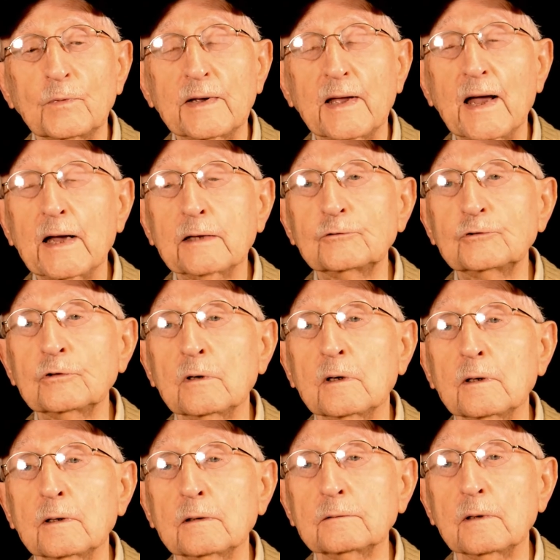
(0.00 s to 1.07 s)
had
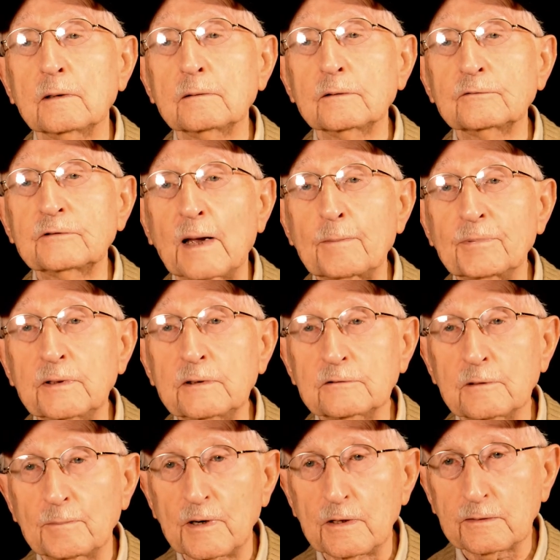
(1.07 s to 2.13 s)

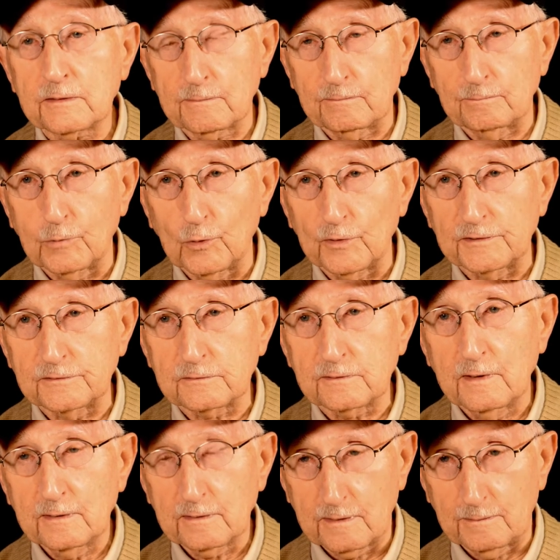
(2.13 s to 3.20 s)
Japanese-American boys
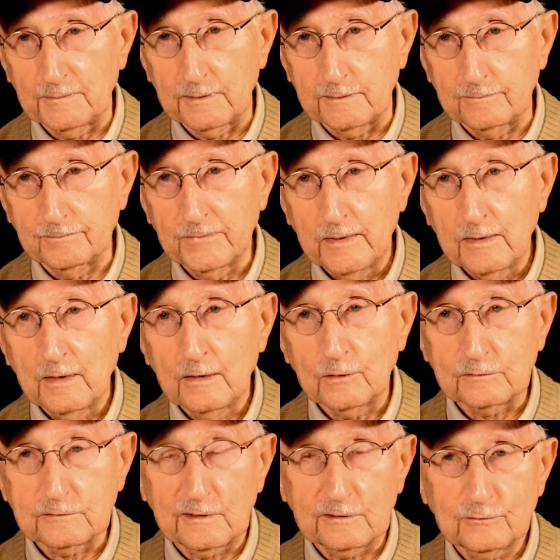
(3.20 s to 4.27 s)
come in
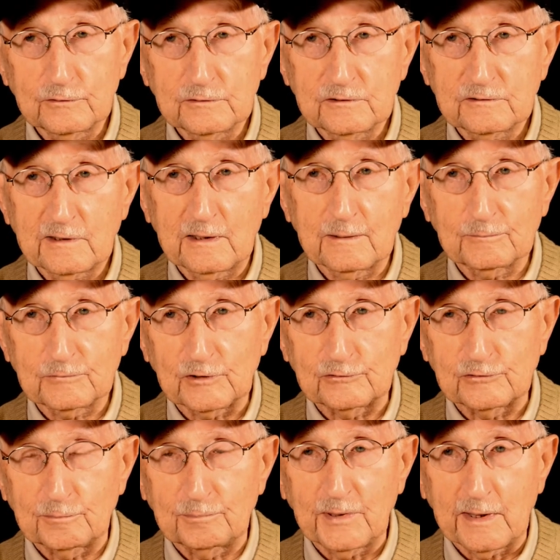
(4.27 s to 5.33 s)
because they couldn't send them to
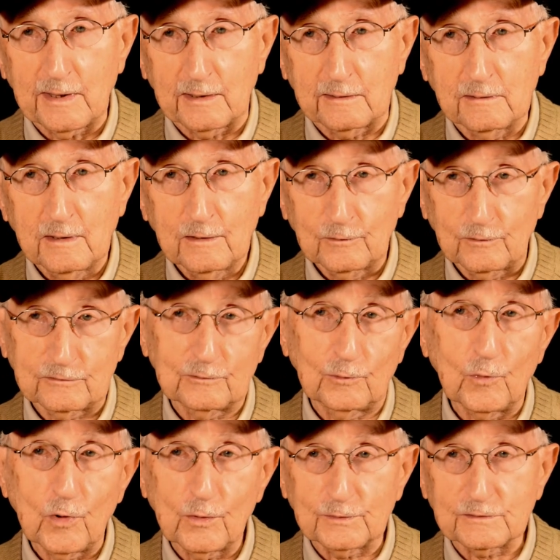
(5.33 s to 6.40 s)
Japan because the
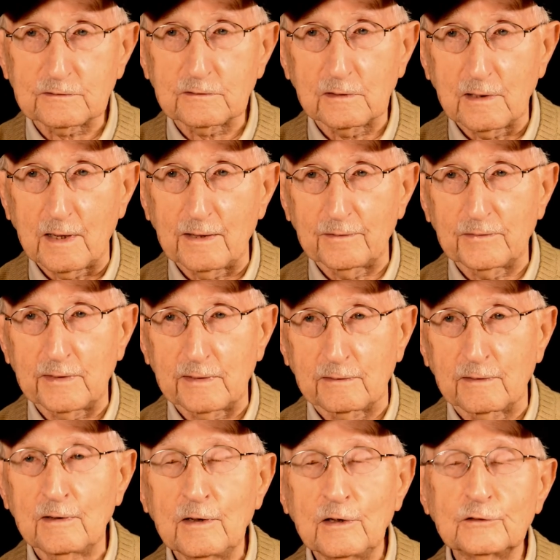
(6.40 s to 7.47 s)
war was still on there.
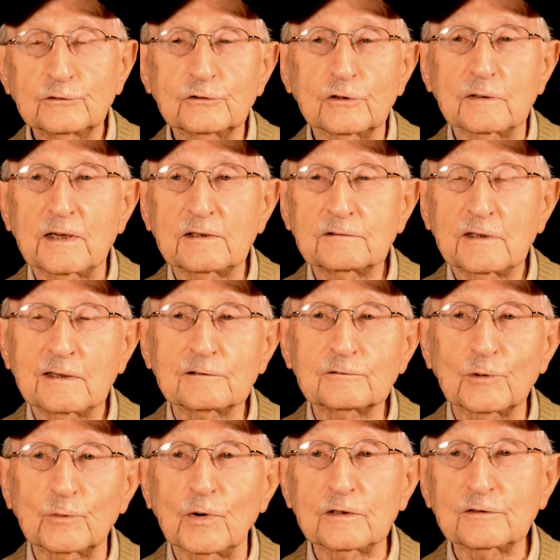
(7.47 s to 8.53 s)
So they sent it
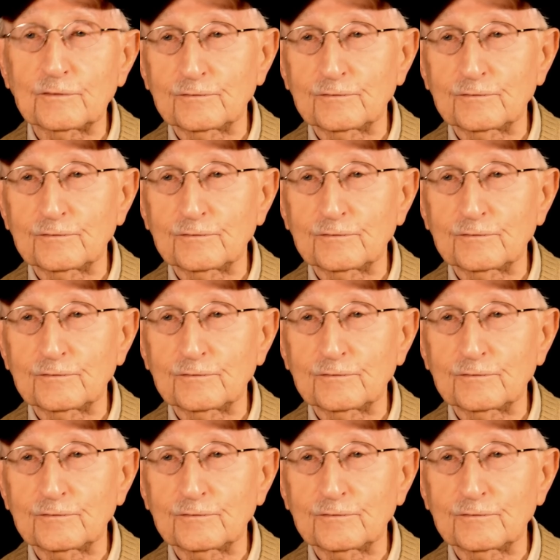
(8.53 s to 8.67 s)
to us